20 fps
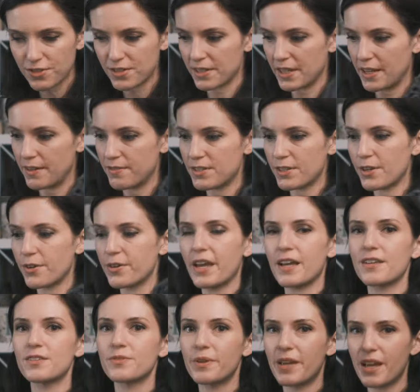sleeves, so
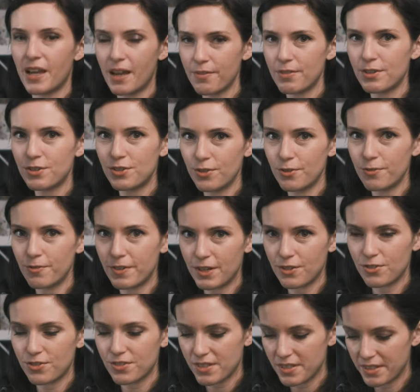yes, we have the two
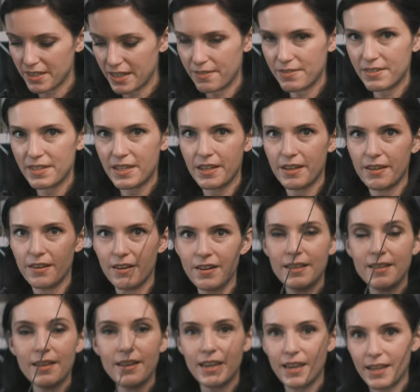finished sleeves
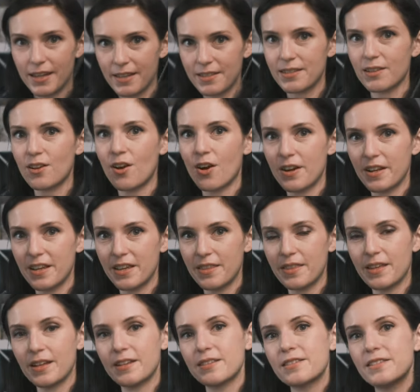here. Again, it's a
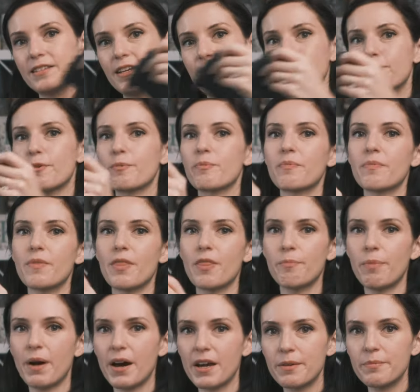cardigan that's knit from the
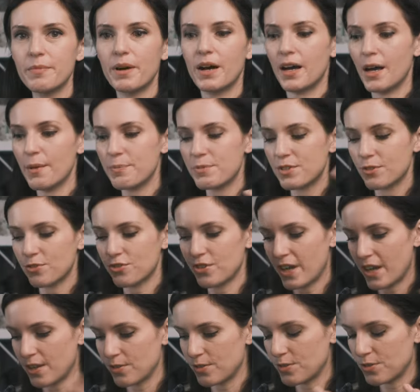bottom up, so she
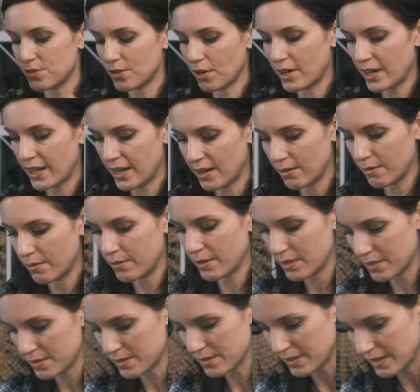has you start out
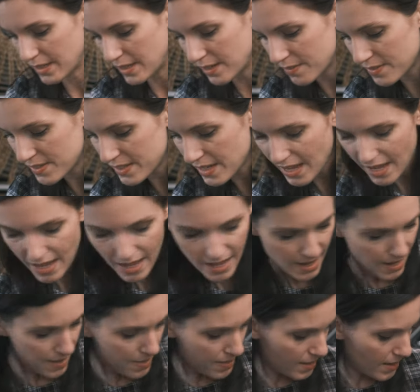with the sleeves.
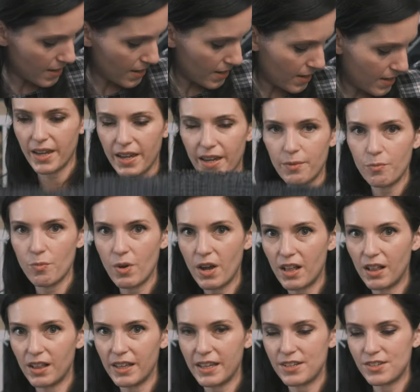And then I'm
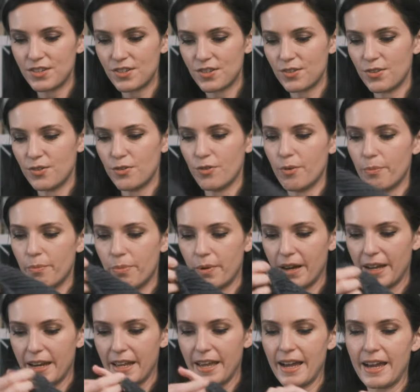well into
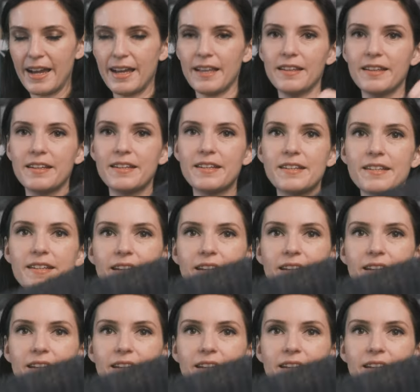Body Island,